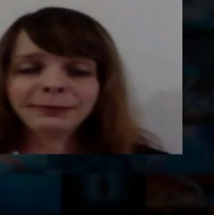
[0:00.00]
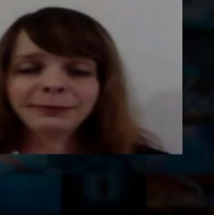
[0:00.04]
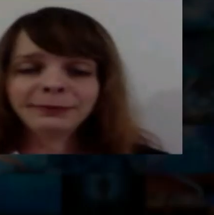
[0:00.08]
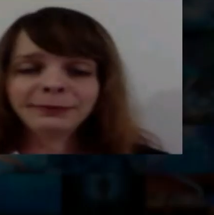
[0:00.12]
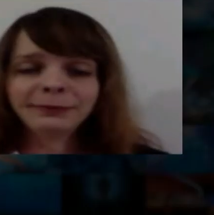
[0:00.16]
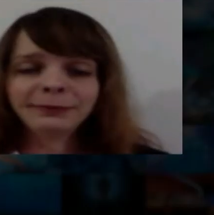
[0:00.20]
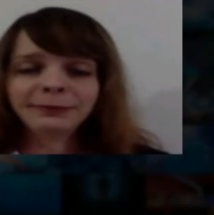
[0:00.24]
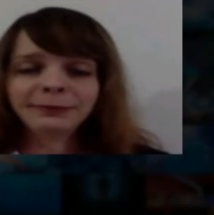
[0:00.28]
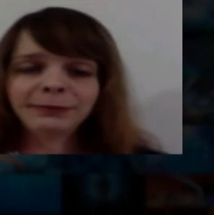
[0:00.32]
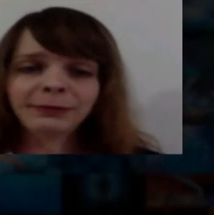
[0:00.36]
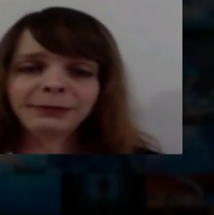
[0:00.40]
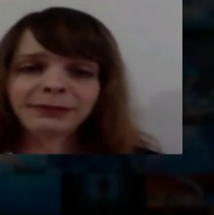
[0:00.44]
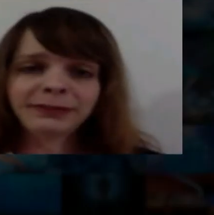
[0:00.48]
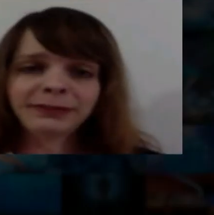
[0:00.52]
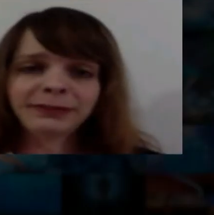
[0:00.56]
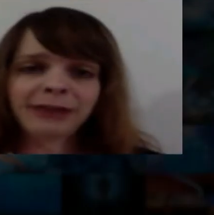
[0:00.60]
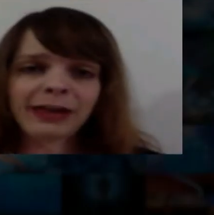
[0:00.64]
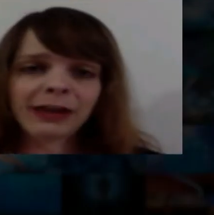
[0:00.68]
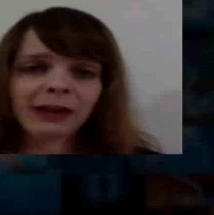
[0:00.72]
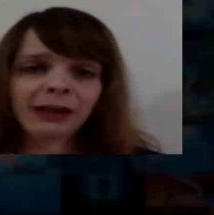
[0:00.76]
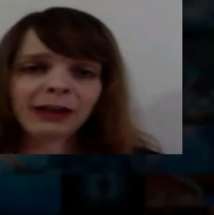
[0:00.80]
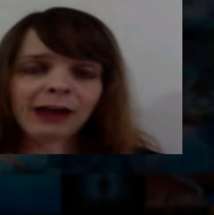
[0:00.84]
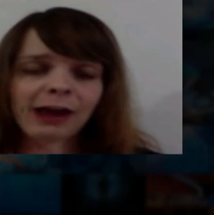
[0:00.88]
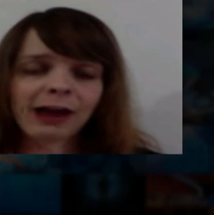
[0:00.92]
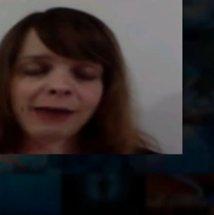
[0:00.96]
risk their
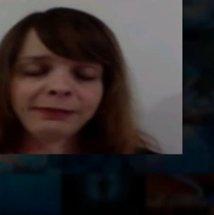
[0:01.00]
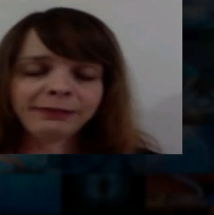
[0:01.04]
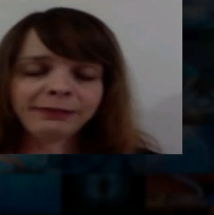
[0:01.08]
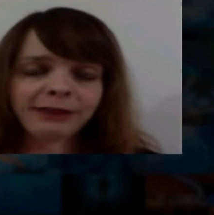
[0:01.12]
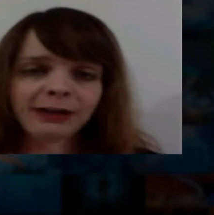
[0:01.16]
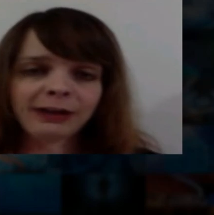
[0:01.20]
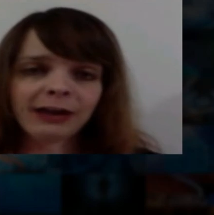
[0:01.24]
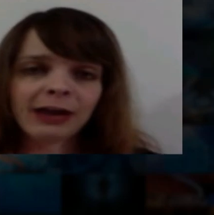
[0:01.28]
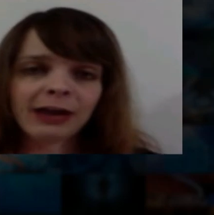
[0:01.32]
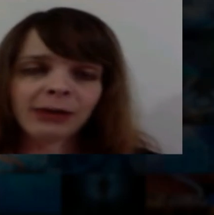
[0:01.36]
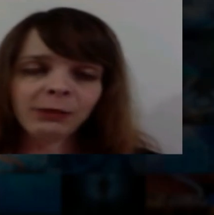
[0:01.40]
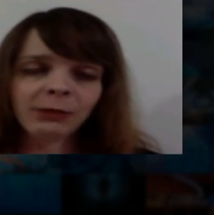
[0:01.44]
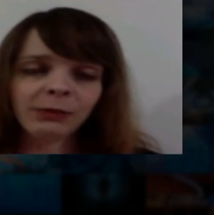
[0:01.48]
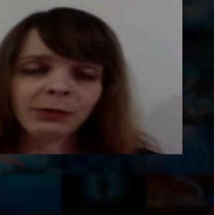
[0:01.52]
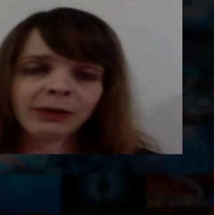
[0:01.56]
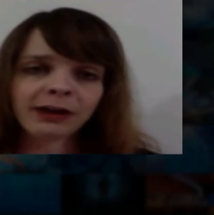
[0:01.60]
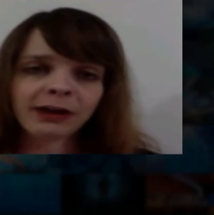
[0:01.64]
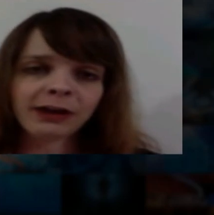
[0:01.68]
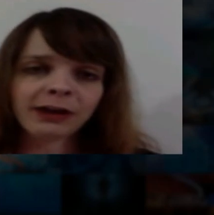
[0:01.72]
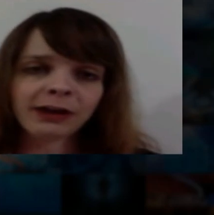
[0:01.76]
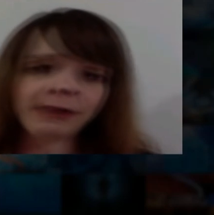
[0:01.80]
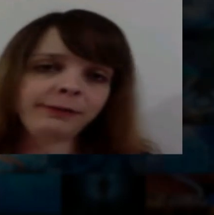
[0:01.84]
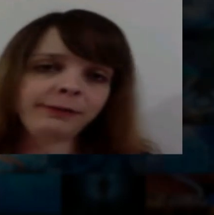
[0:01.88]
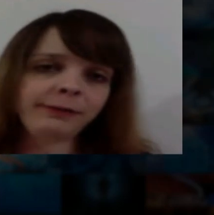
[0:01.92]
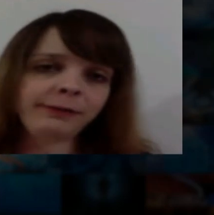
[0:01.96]
lives and all these
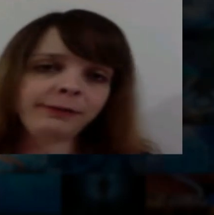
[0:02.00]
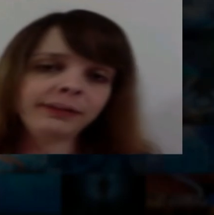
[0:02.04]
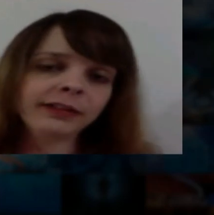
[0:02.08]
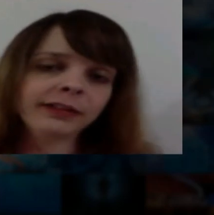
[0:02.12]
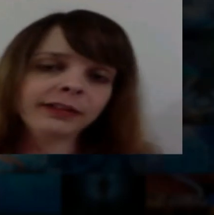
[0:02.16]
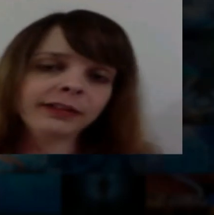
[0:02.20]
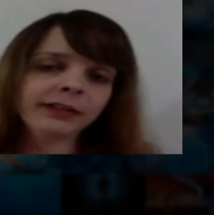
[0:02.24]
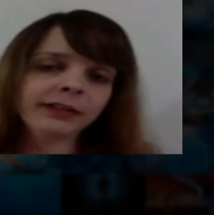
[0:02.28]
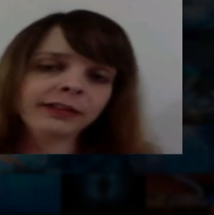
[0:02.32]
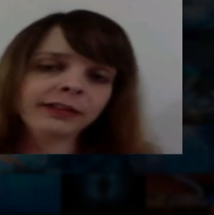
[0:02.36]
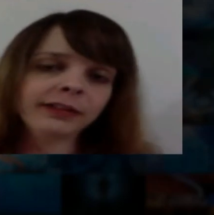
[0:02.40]
kinds of things.